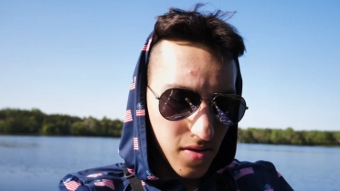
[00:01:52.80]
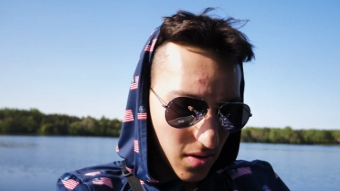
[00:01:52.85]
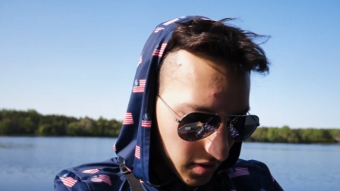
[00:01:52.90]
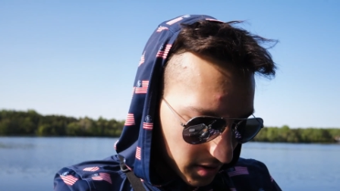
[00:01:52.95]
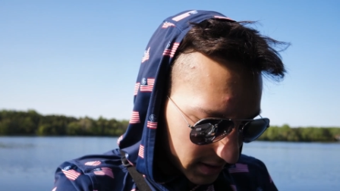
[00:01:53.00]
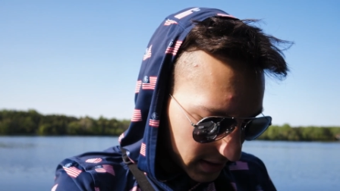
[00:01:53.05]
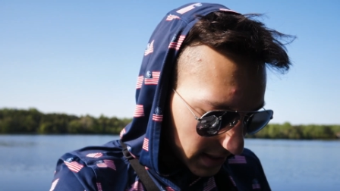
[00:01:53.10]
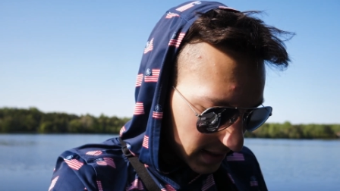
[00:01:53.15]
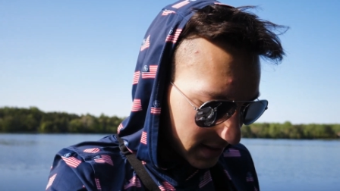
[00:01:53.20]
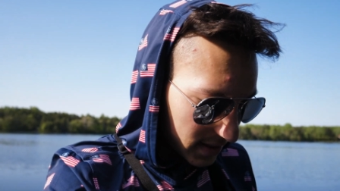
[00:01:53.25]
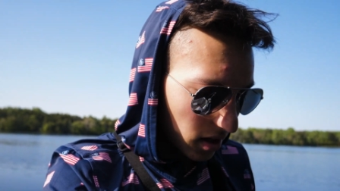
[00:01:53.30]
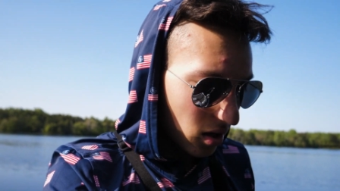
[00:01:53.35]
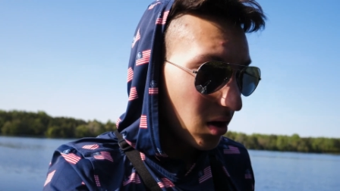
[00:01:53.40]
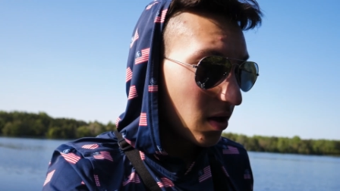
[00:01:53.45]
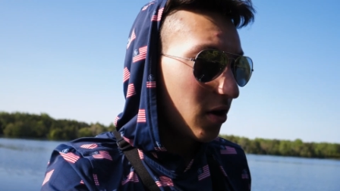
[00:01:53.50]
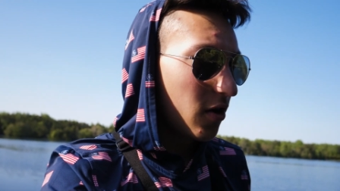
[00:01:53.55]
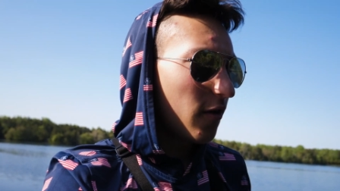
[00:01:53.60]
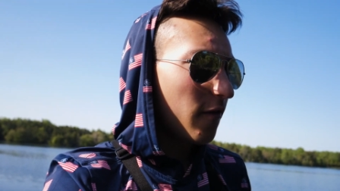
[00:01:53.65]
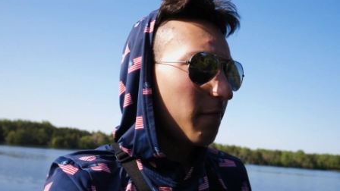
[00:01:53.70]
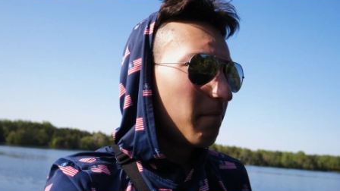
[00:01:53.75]
There is a
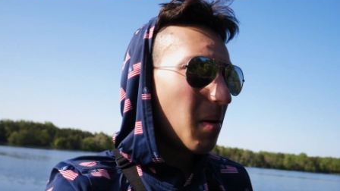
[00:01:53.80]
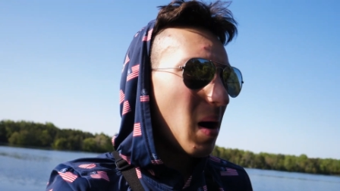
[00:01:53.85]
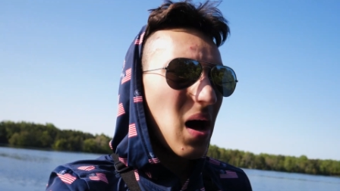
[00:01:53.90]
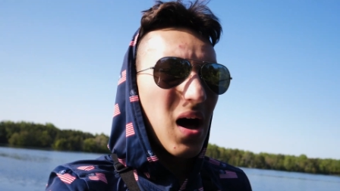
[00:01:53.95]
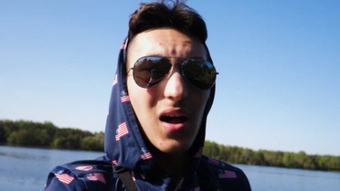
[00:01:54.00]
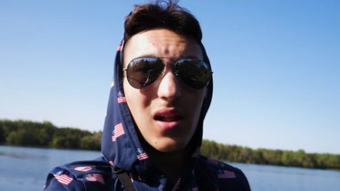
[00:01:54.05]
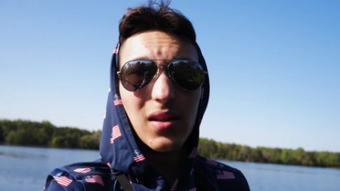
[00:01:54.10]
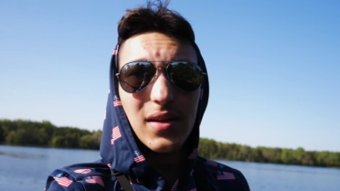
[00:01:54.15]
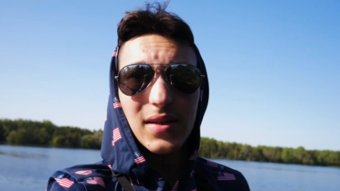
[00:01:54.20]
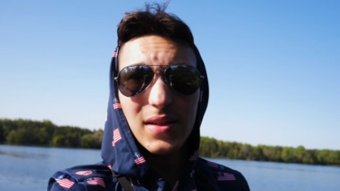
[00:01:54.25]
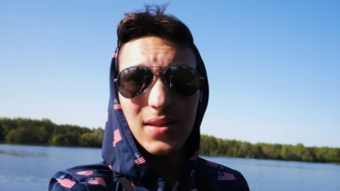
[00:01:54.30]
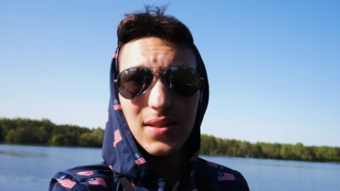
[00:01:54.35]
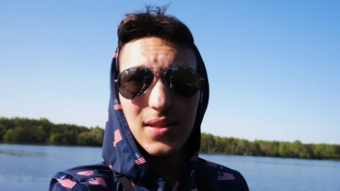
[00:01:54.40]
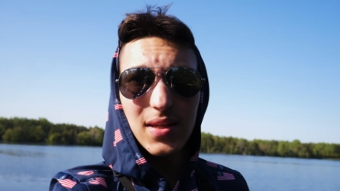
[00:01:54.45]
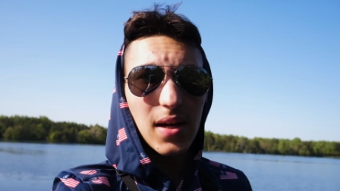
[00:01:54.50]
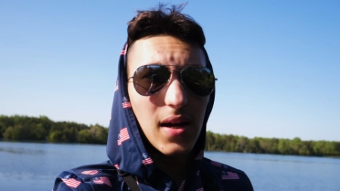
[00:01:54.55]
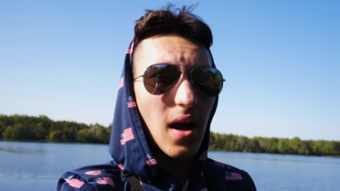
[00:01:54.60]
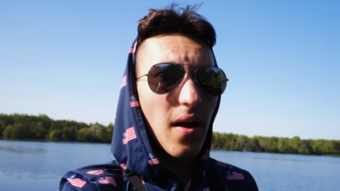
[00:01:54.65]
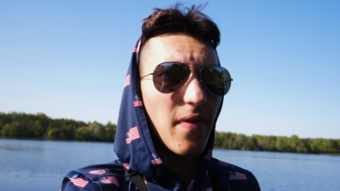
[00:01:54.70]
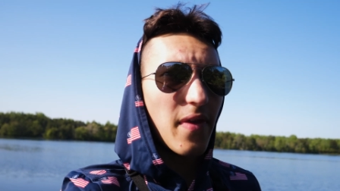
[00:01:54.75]
ton of pollen
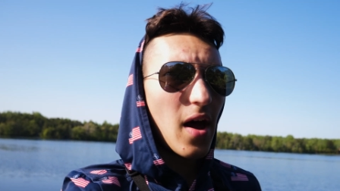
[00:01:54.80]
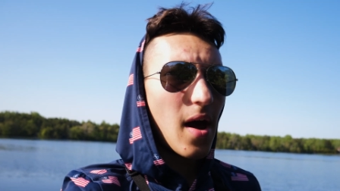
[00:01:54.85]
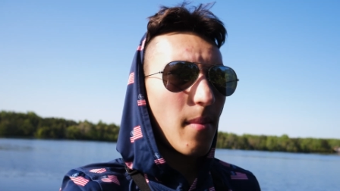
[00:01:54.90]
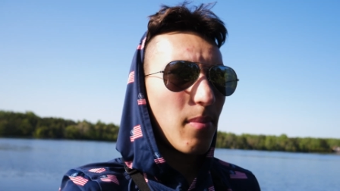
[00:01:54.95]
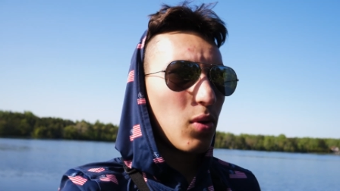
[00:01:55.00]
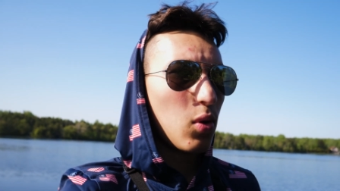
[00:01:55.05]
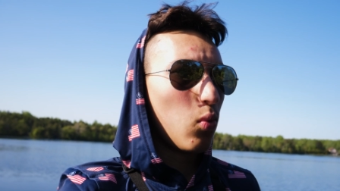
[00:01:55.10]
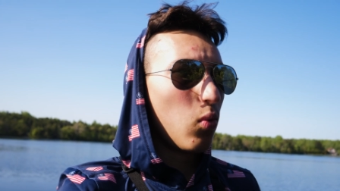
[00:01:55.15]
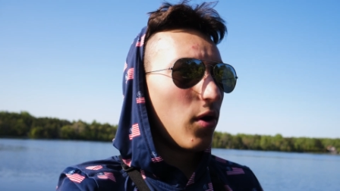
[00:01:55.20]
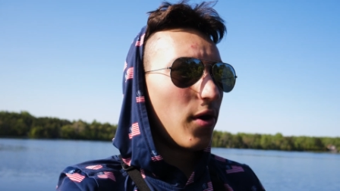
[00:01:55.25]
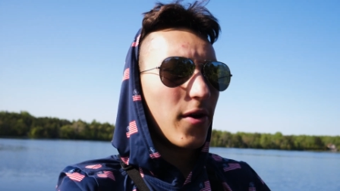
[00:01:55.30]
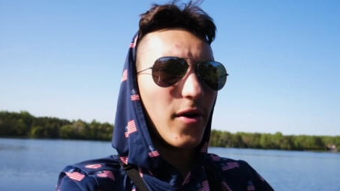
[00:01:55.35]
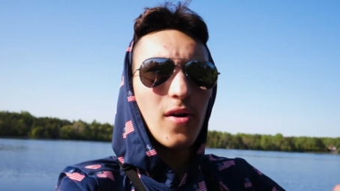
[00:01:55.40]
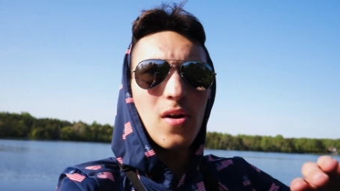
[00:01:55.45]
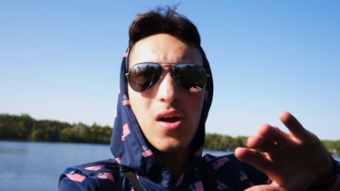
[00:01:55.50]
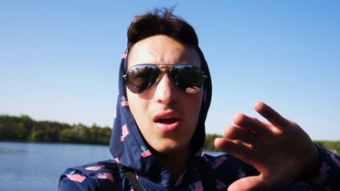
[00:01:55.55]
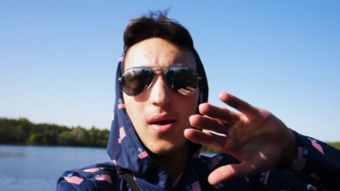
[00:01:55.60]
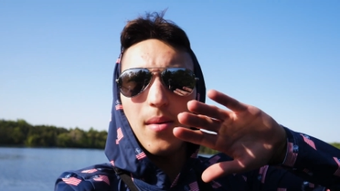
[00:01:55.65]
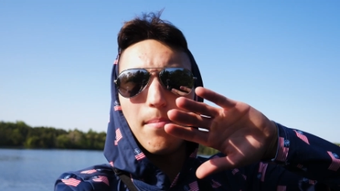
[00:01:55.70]
sitting on top of the water,